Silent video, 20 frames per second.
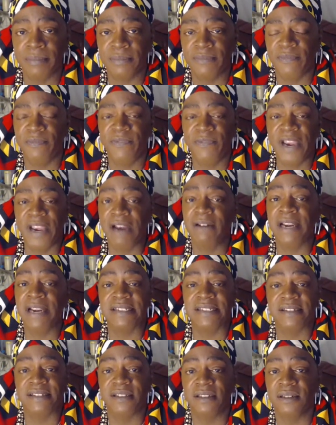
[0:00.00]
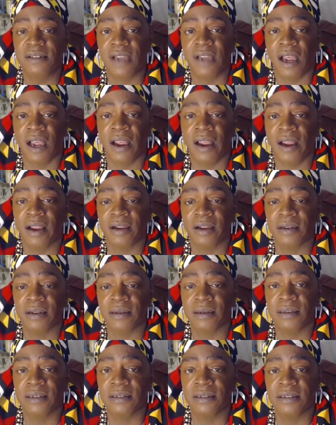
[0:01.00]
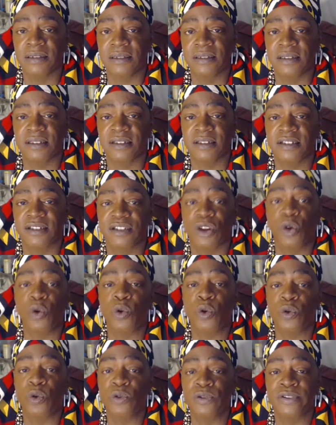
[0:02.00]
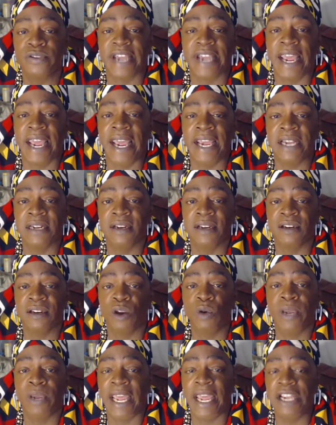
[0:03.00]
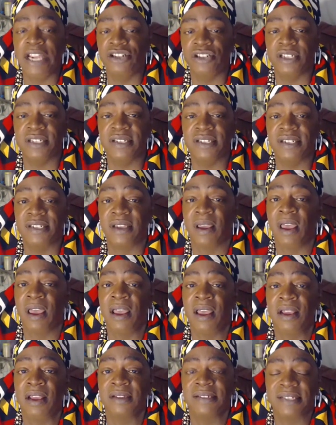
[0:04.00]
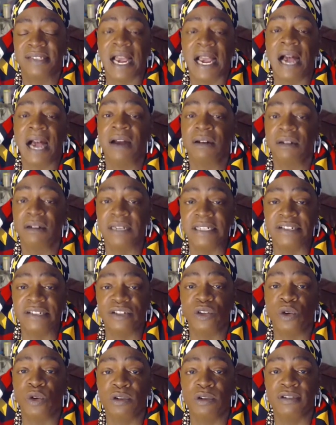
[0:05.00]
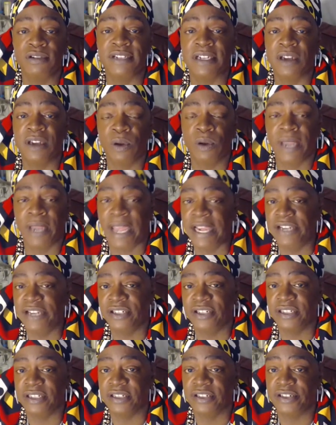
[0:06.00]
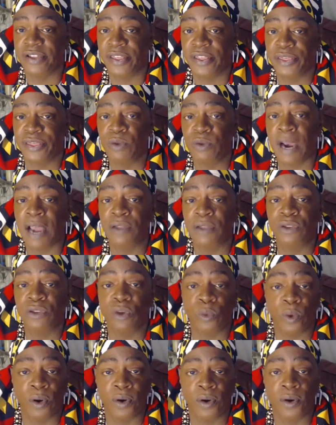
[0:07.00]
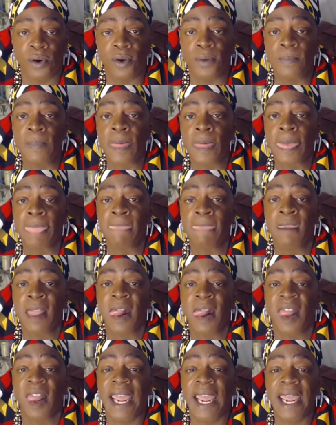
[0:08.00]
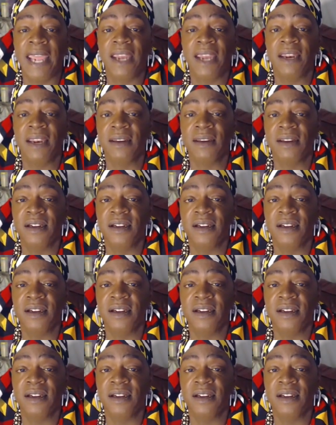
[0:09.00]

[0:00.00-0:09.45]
various schools and locations, scholarly schools and locations throughout the world, and